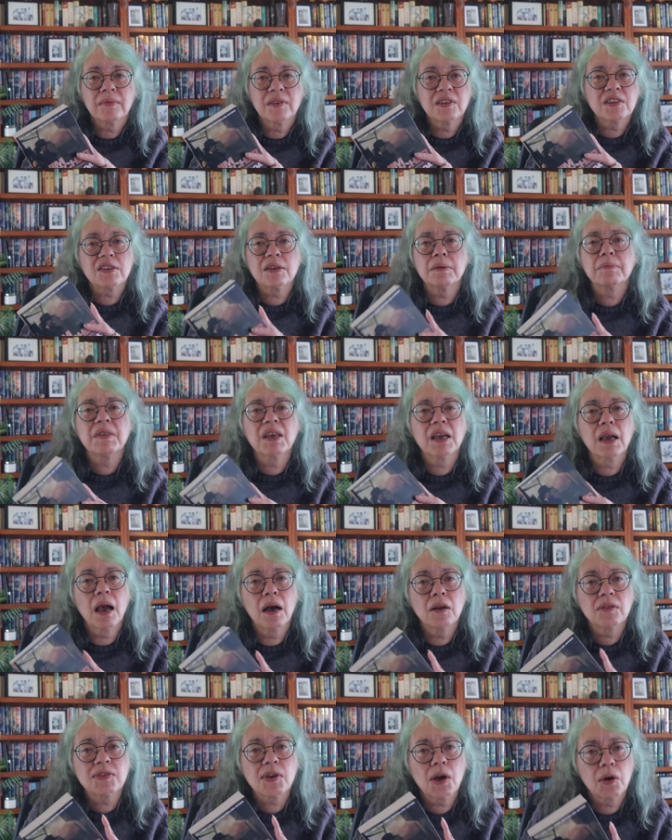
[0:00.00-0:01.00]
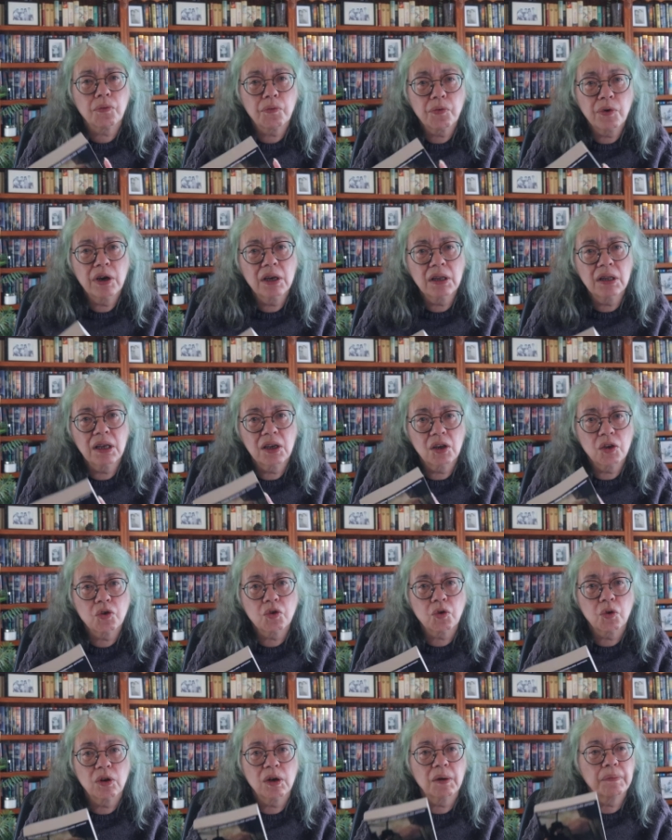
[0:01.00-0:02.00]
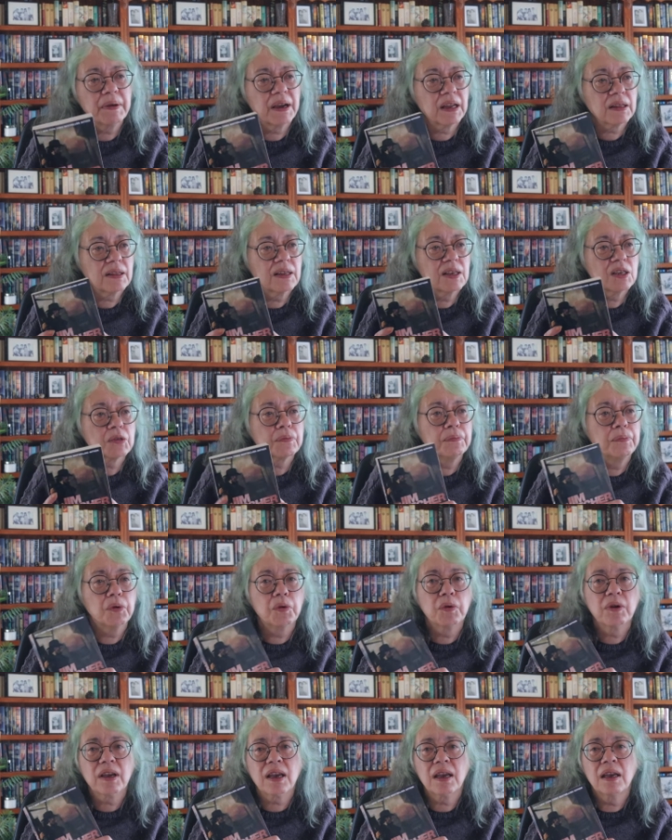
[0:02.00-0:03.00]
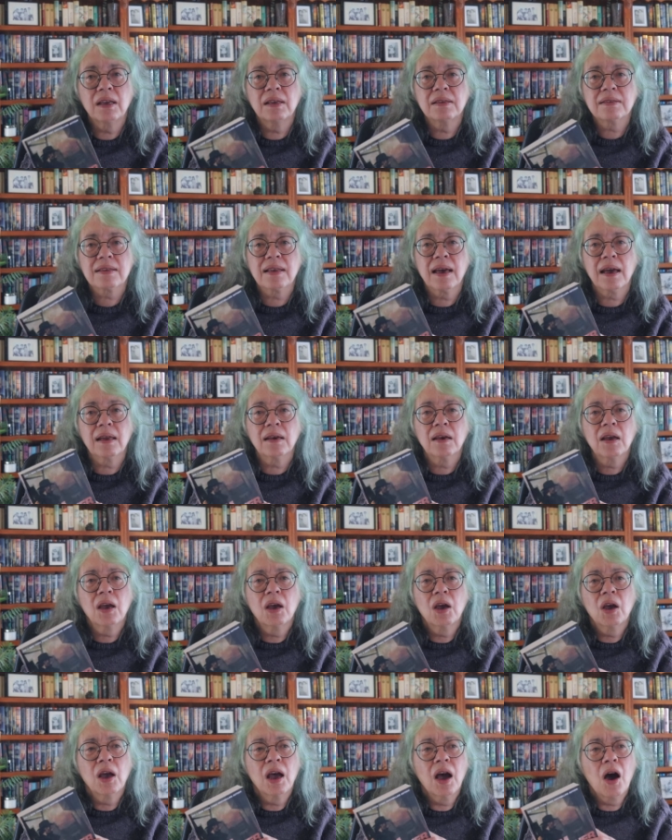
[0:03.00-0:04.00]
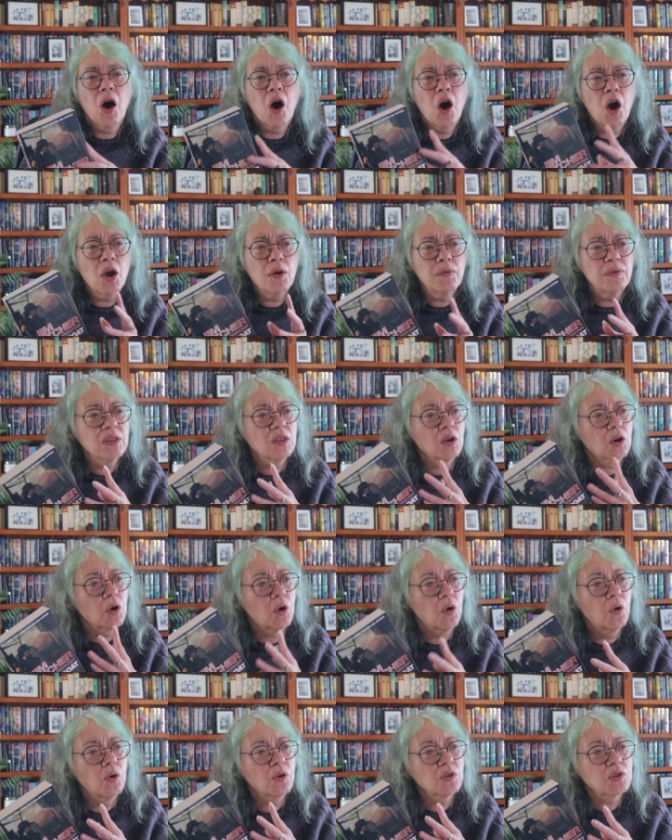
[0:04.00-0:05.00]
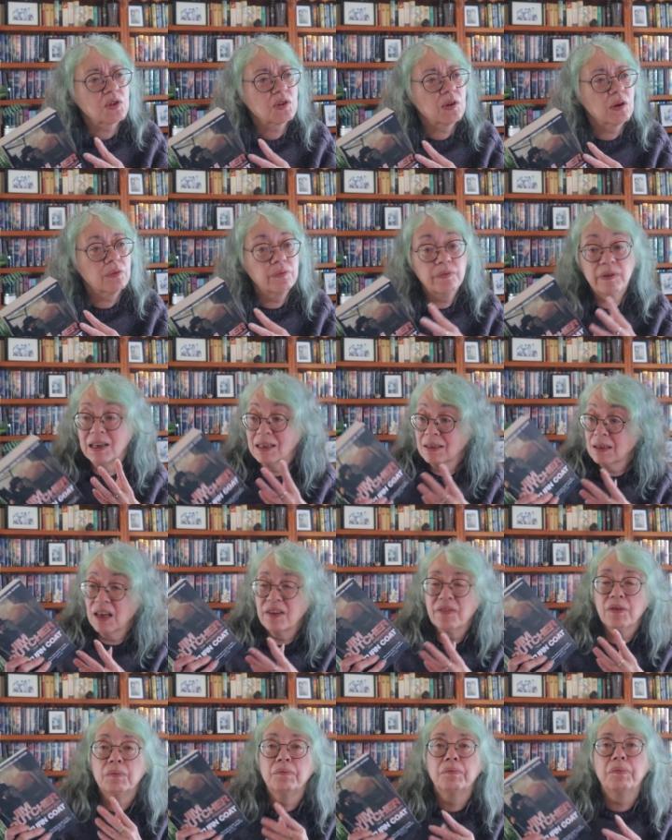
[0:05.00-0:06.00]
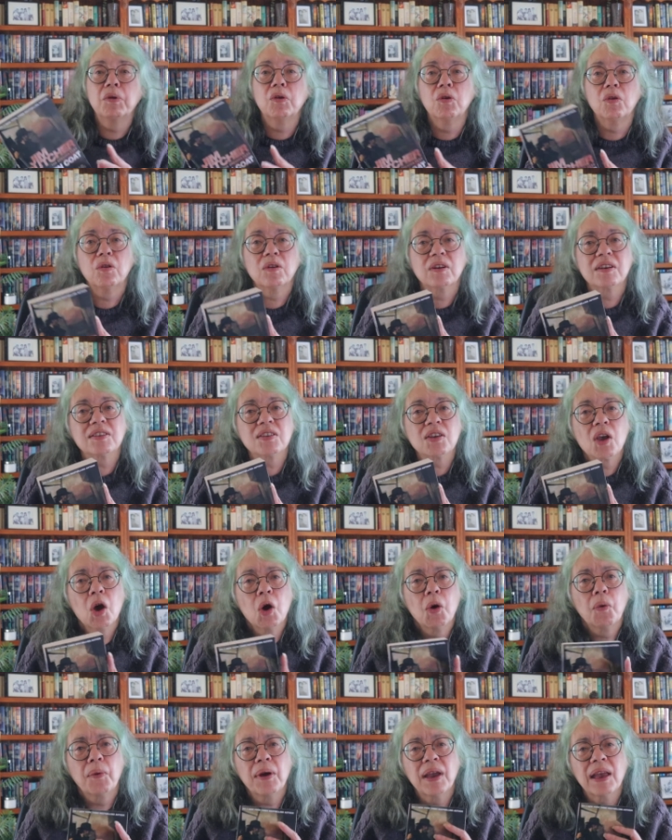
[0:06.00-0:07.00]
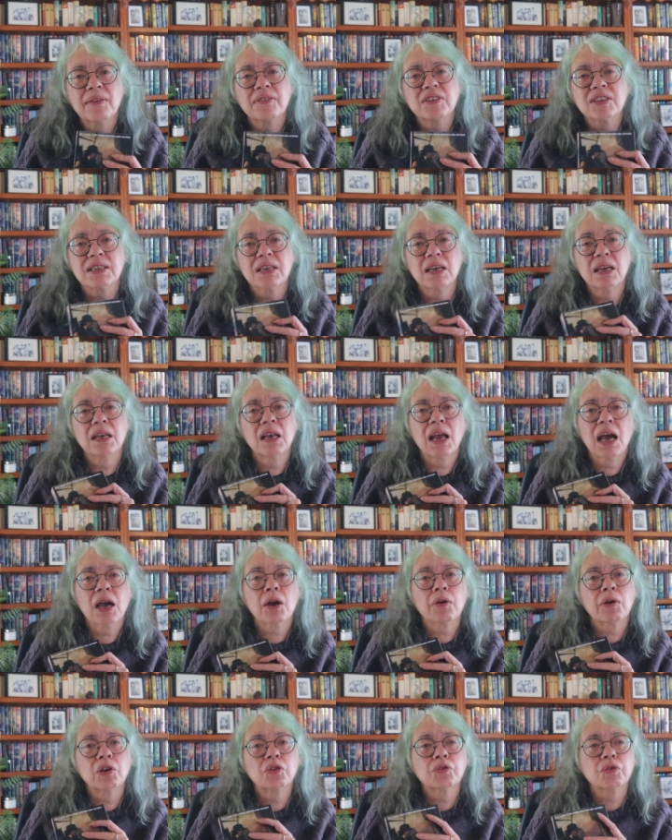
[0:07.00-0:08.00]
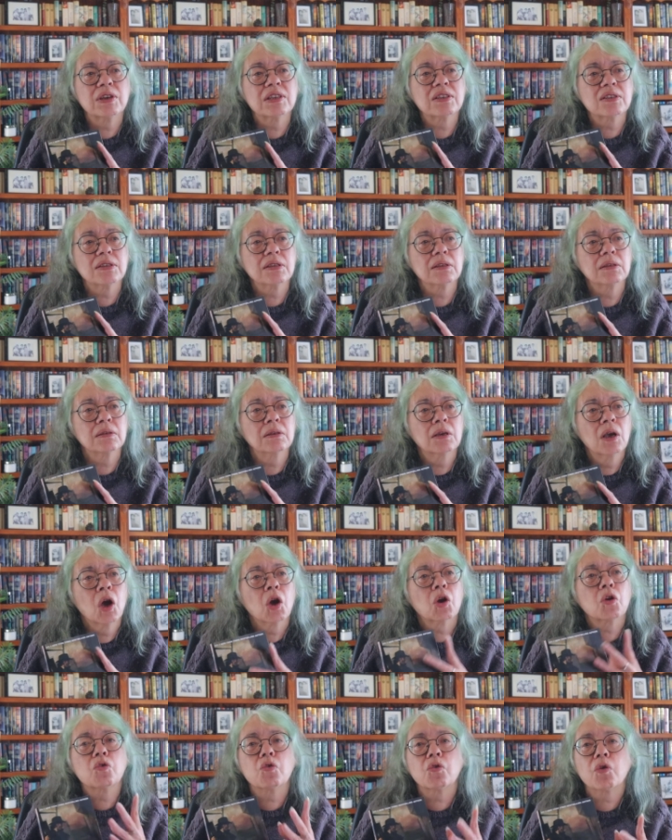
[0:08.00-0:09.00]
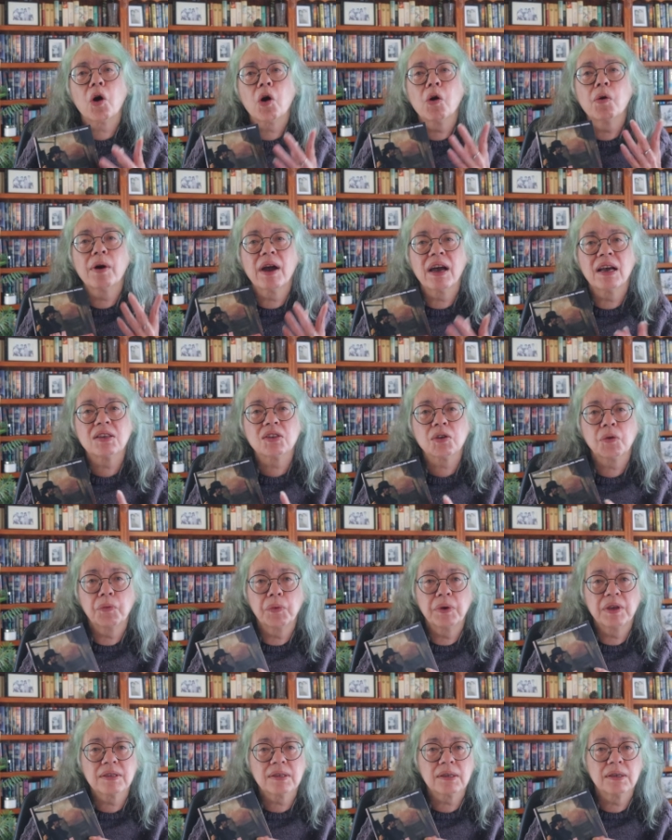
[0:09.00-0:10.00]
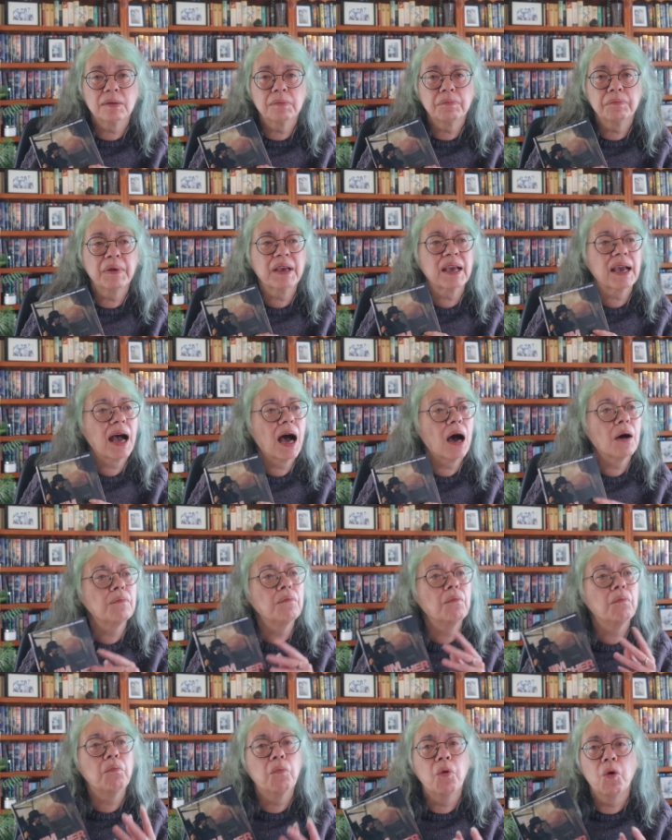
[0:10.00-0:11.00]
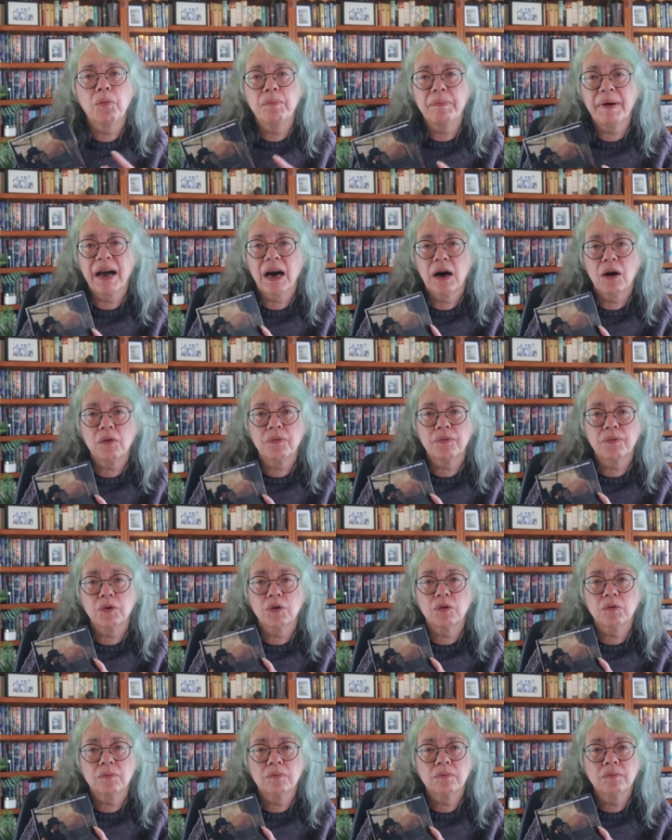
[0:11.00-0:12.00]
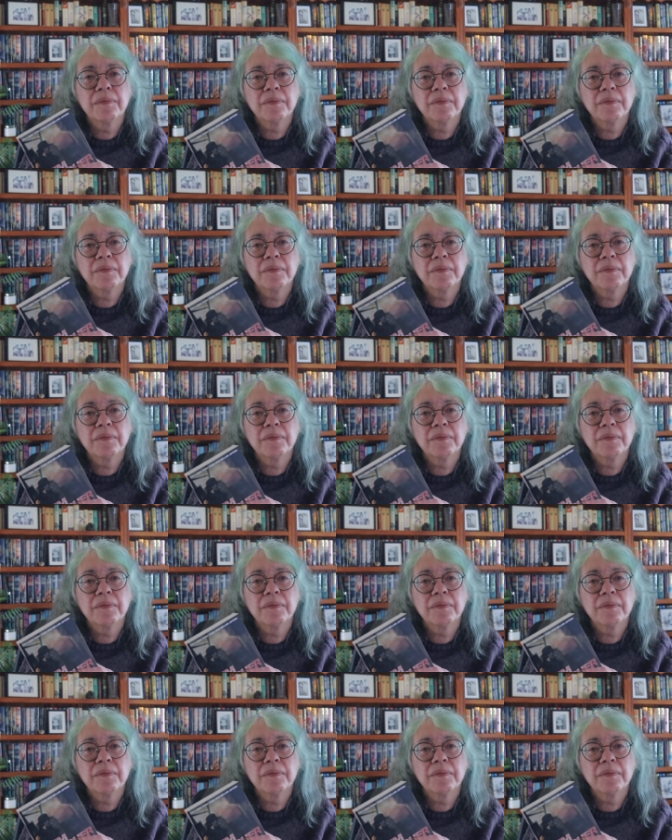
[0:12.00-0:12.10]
Something else I really enjoyed about this book is that over the course of 11 books, we have seen Harry Dresden grow as a wizard, become more powerful.